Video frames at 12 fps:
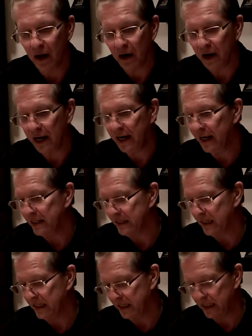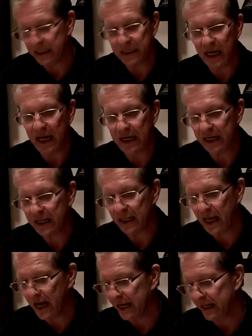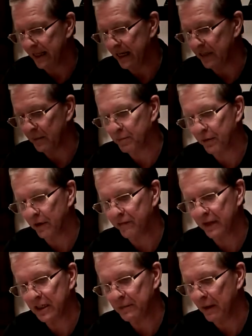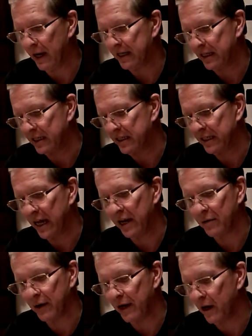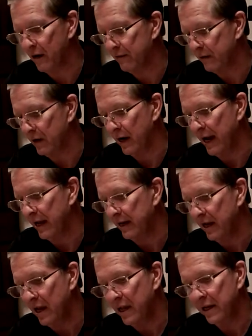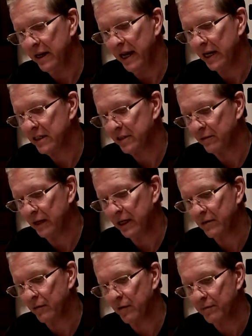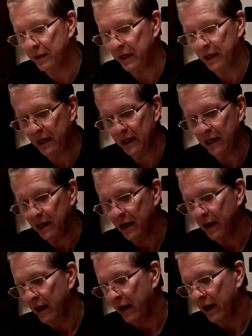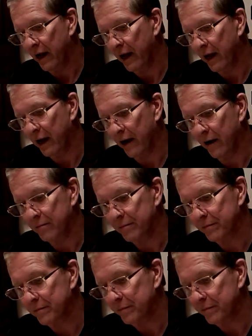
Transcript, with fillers: All right, and since it's 9 o'clock, and that's a perfect spot to segue over, and next week will be, um,